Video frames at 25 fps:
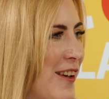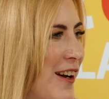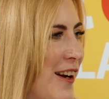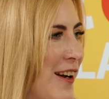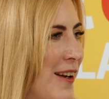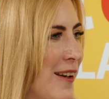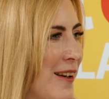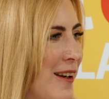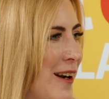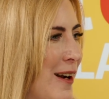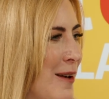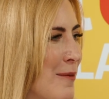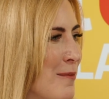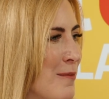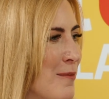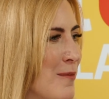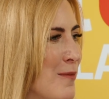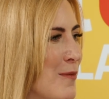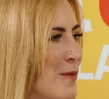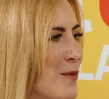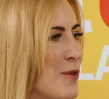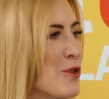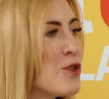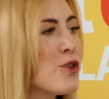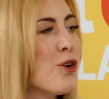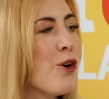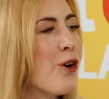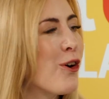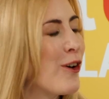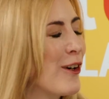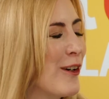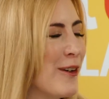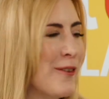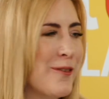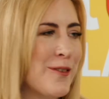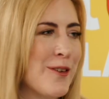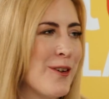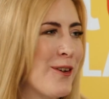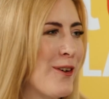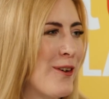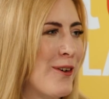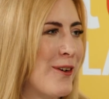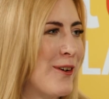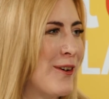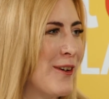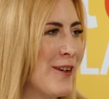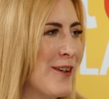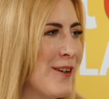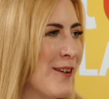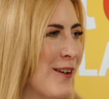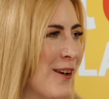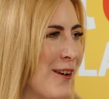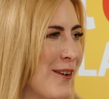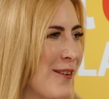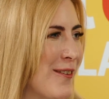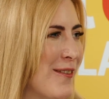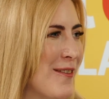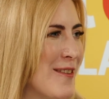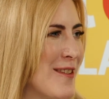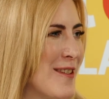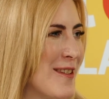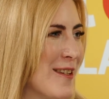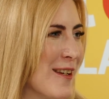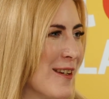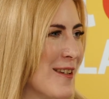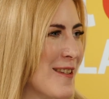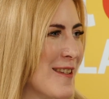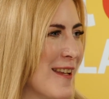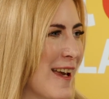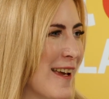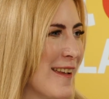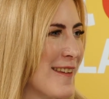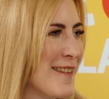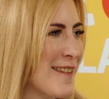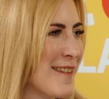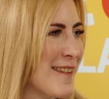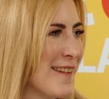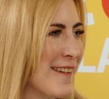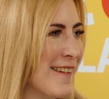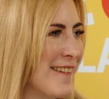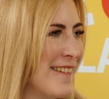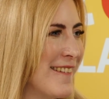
I'm sure of your, success.